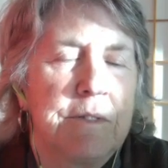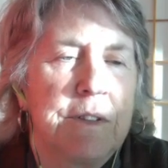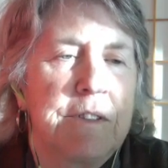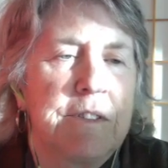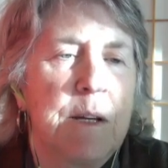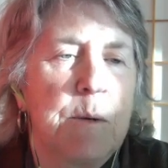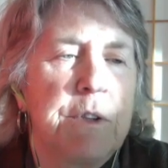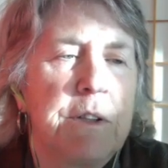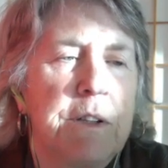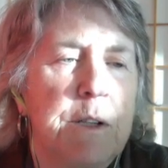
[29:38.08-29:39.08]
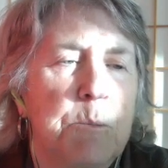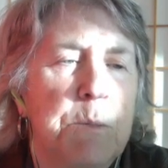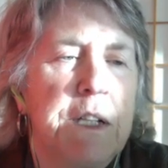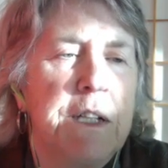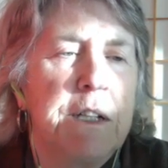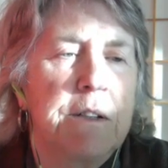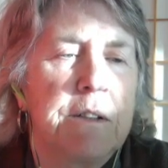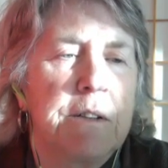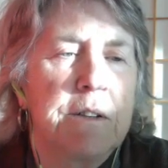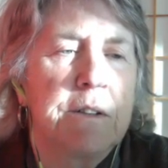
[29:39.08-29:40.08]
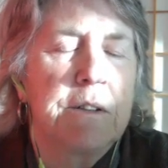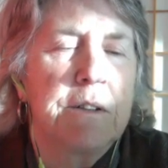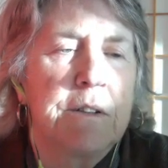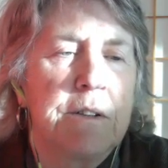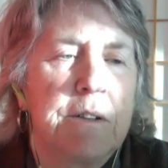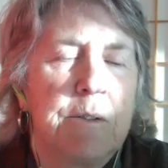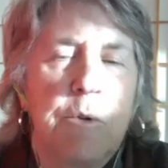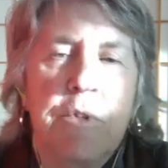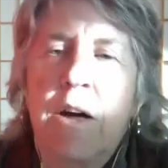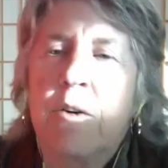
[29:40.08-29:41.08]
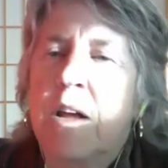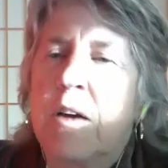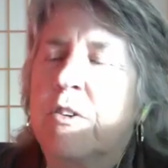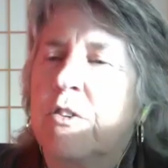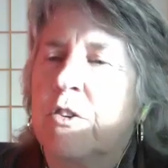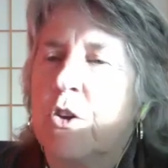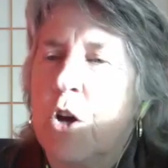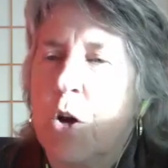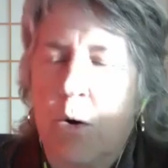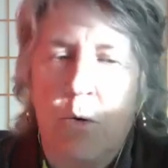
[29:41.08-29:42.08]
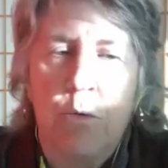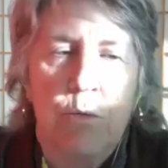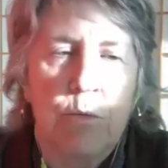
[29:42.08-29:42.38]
Accepting the immediate without having to know,